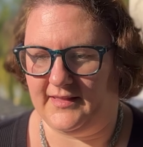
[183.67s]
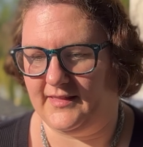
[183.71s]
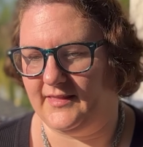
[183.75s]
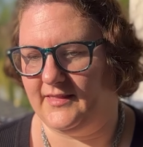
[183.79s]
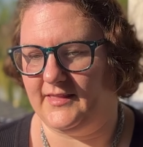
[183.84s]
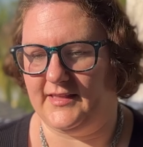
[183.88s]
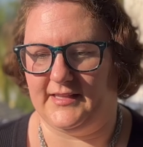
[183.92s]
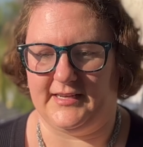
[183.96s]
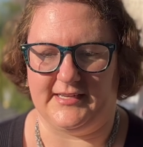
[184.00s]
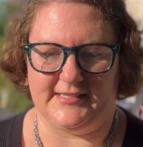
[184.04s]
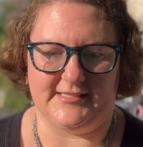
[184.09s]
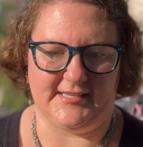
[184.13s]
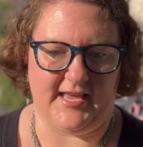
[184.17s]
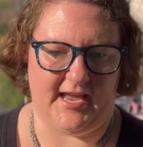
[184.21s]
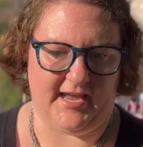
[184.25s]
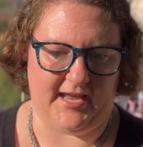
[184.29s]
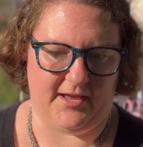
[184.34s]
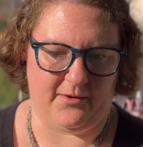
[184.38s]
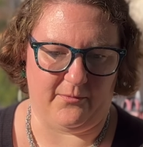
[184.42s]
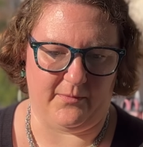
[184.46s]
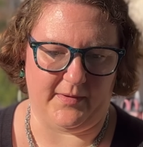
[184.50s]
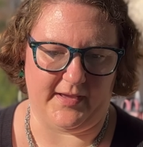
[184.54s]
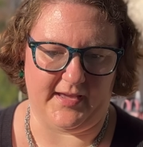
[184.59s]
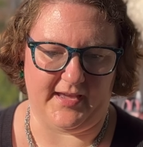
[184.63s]
then a
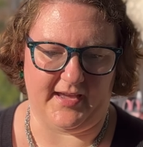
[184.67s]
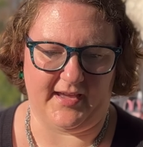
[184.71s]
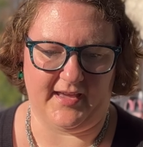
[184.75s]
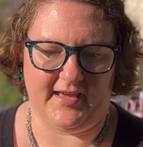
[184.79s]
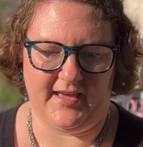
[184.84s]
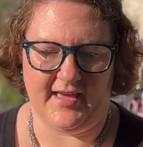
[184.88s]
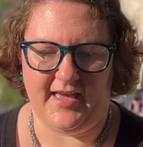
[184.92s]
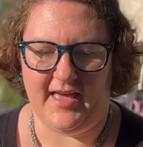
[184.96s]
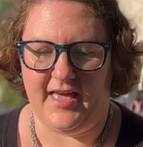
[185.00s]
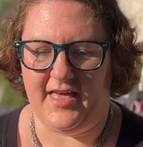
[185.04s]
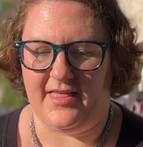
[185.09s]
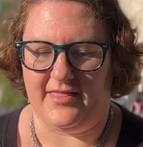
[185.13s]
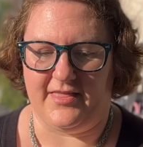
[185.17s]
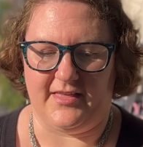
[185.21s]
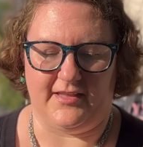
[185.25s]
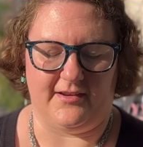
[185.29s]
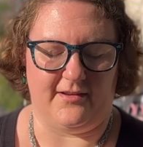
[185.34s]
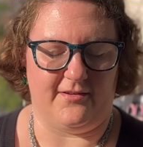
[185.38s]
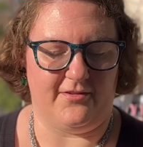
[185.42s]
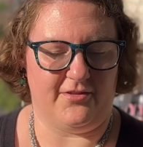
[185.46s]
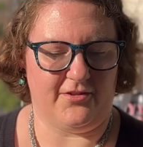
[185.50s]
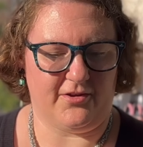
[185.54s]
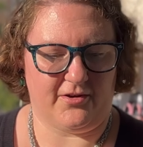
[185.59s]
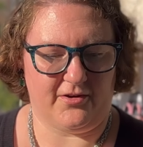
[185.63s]
second week, then
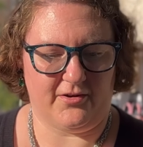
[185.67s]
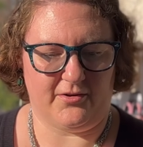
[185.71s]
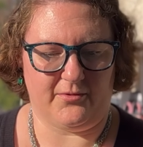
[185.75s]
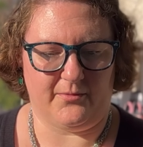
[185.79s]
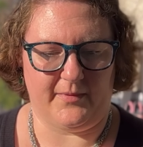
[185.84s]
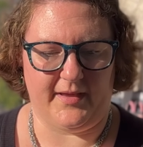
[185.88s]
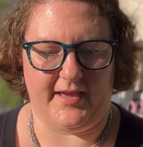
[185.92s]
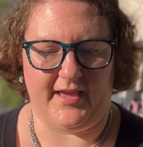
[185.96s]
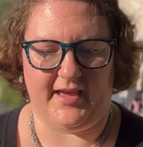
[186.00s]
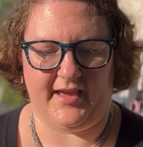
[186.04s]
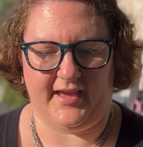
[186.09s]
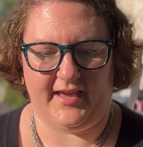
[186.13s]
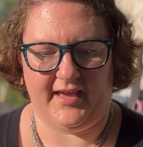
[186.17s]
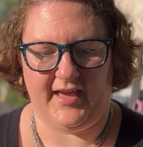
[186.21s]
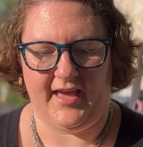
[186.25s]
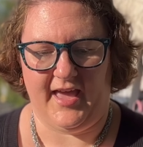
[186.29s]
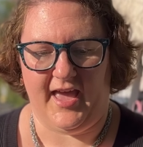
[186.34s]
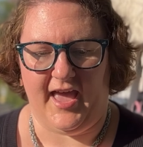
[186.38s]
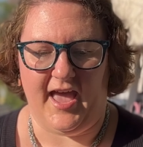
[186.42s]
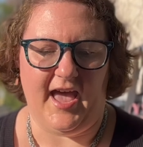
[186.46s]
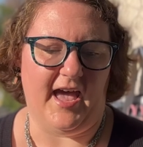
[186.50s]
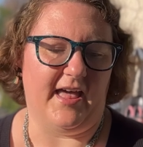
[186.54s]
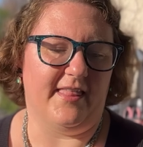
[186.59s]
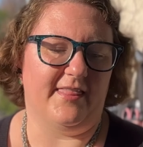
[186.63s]
a third week,
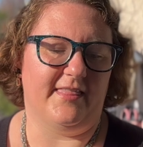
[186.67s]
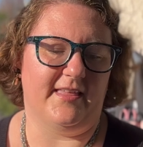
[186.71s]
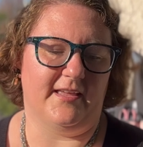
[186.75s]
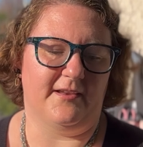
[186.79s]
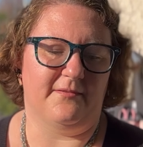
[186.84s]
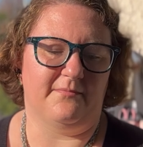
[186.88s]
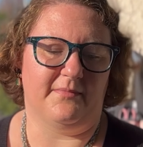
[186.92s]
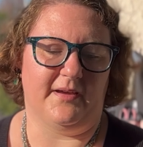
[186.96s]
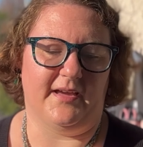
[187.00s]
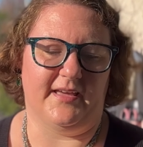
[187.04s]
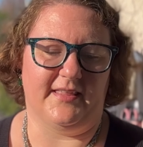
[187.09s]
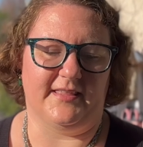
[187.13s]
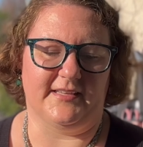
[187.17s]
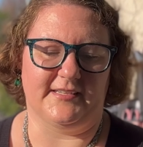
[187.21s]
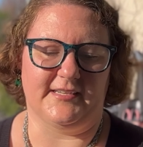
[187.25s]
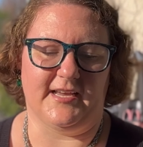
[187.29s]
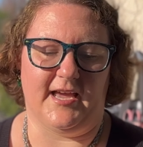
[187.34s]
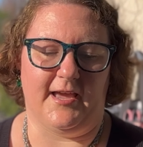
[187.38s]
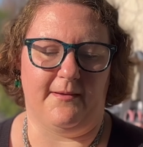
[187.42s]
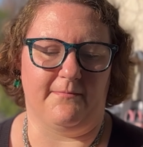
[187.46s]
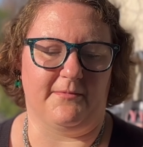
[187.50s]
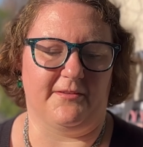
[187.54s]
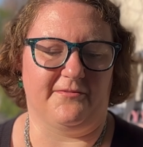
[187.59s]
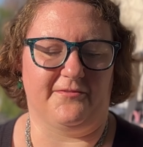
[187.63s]
and then by the
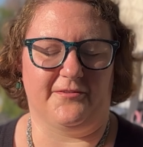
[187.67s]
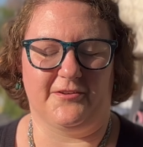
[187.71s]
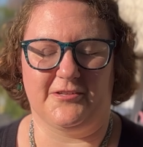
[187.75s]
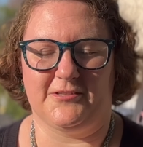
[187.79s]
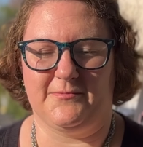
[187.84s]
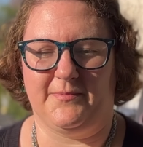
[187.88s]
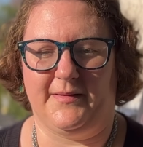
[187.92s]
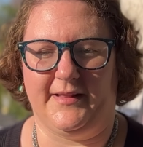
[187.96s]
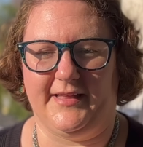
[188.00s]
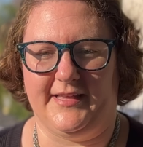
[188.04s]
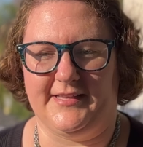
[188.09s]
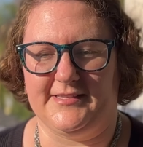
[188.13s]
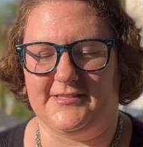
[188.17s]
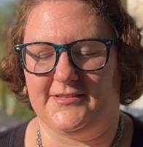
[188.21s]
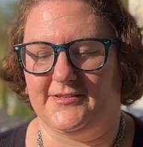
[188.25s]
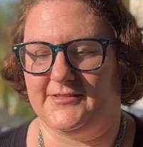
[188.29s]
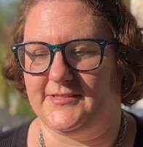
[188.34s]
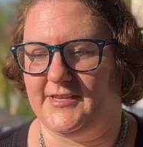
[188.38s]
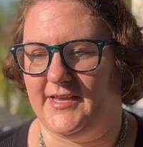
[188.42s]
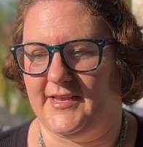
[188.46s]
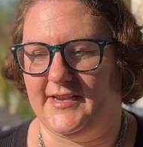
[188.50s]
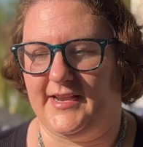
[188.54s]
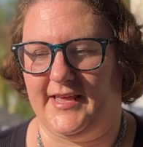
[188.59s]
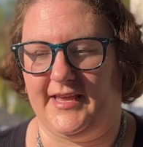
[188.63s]
time the first plants are
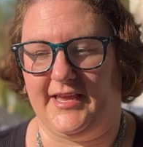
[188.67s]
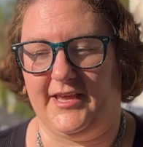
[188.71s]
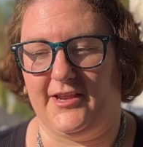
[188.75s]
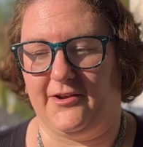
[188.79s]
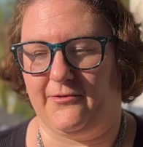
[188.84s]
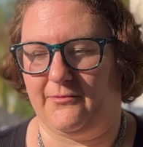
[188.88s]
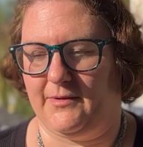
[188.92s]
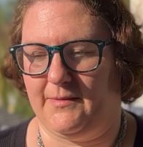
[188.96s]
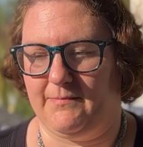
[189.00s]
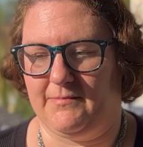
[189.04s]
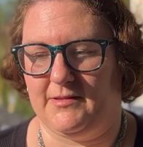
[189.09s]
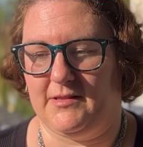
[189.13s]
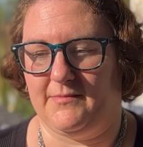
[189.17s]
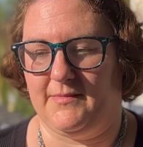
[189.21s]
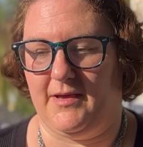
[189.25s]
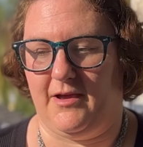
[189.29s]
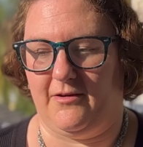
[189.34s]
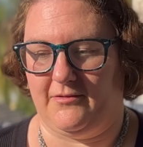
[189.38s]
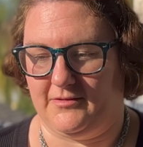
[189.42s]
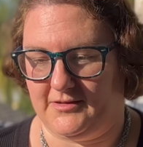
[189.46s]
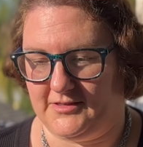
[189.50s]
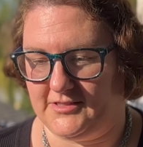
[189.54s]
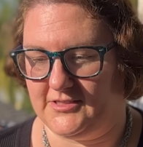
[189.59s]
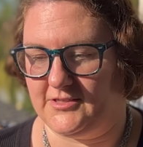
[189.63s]
done, I can rip them
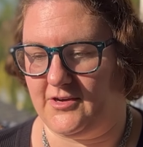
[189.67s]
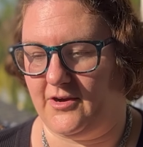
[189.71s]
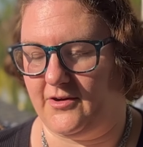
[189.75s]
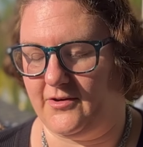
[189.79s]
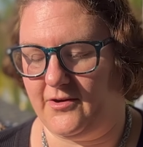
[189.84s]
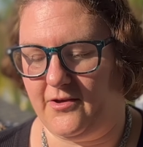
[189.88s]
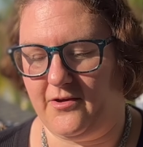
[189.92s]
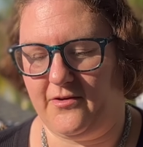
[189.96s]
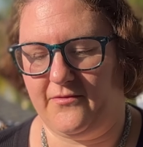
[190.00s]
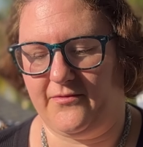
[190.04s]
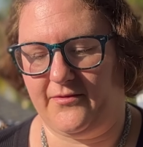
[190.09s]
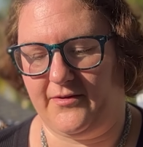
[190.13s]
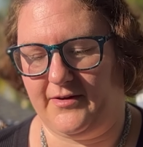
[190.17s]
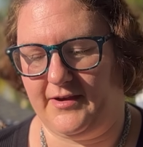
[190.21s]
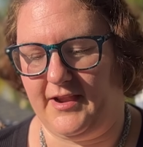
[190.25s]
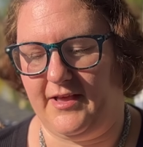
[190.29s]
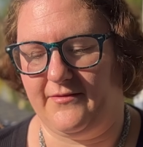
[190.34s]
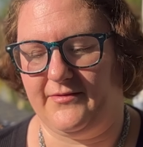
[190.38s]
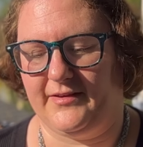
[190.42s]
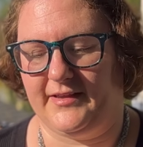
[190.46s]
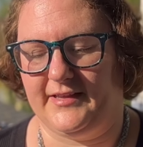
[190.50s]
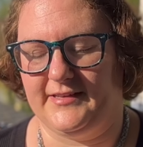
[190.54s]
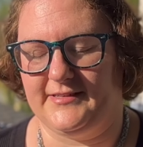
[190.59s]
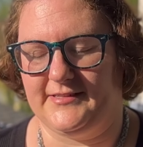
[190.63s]
out and start over and
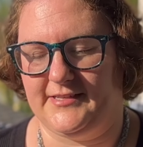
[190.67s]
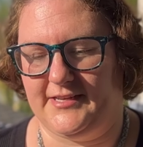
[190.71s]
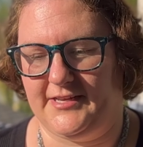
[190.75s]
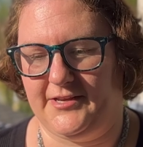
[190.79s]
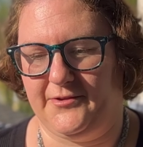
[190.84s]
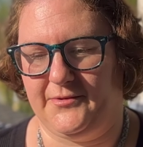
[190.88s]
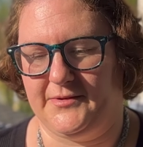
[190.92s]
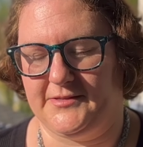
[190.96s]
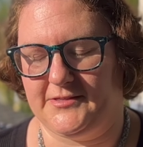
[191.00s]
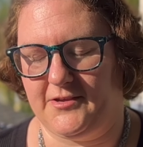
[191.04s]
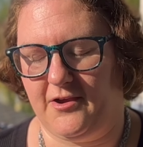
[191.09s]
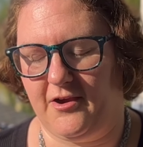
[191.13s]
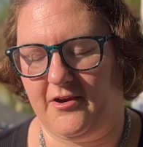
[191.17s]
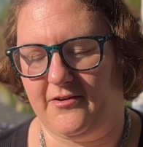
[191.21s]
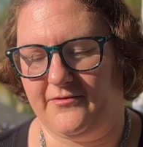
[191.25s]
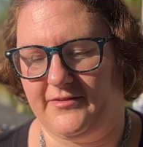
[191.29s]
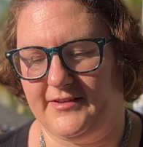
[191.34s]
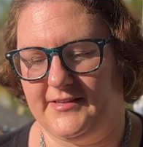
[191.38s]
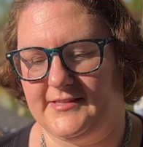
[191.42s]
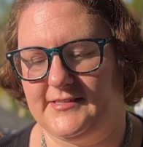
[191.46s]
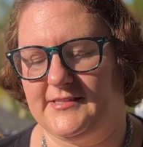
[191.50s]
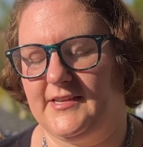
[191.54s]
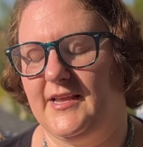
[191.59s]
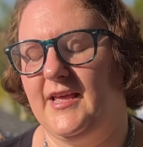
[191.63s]
have a continuous
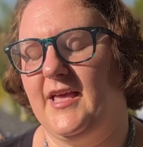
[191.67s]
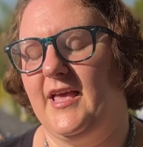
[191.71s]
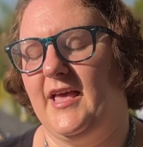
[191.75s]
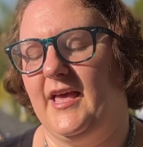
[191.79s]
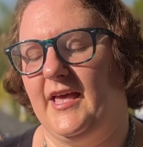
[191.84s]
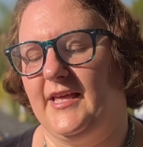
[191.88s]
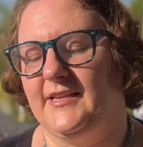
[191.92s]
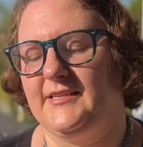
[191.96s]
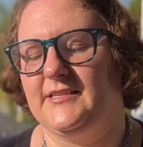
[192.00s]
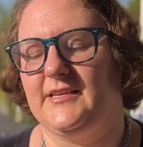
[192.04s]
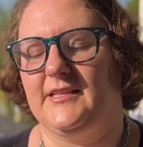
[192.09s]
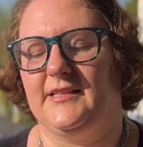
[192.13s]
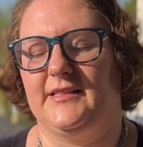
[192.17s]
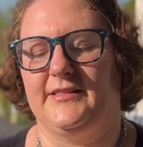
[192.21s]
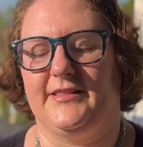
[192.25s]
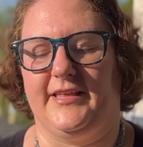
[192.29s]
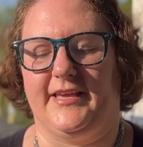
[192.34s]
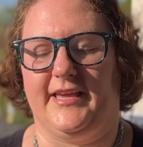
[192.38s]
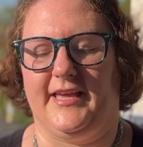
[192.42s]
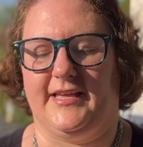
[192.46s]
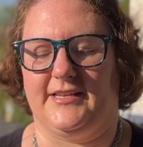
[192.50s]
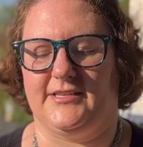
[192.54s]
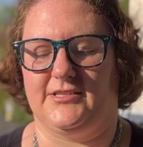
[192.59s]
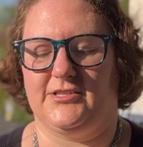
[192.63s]
harvest until they
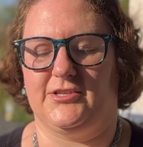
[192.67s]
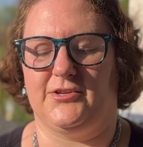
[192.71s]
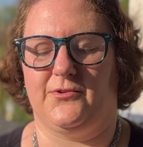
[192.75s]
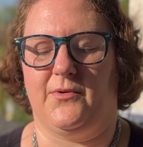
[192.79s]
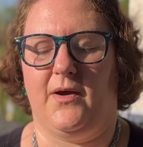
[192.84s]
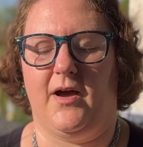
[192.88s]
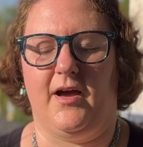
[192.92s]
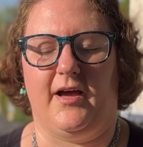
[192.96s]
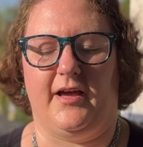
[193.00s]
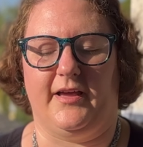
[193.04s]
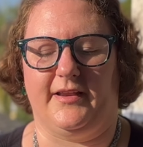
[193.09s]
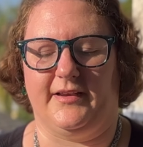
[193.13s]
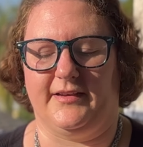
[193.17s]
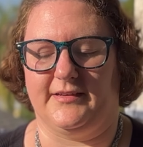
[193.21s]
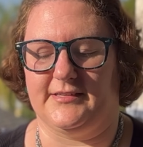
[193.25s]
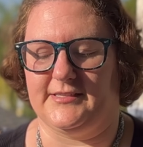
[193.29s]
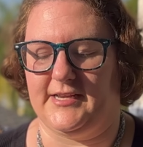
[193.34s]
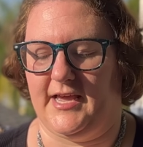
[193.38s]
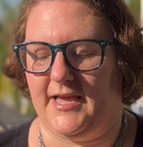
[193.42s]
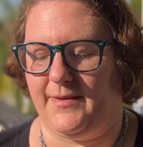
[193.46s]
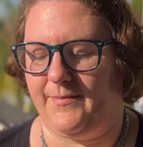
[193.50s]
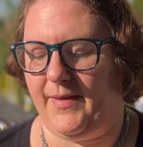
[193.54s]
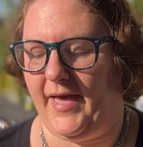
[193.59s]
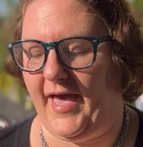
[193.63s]
get too hot and
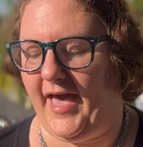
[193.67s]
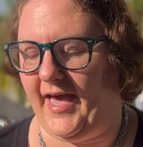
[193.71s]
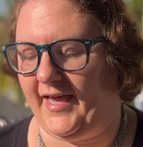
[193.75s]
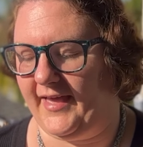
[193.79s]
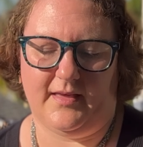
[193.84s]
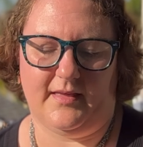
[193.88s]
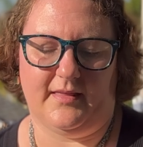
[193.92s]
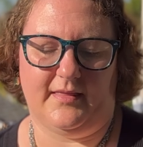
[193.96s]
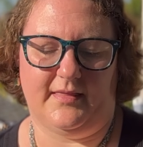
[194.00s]
die back.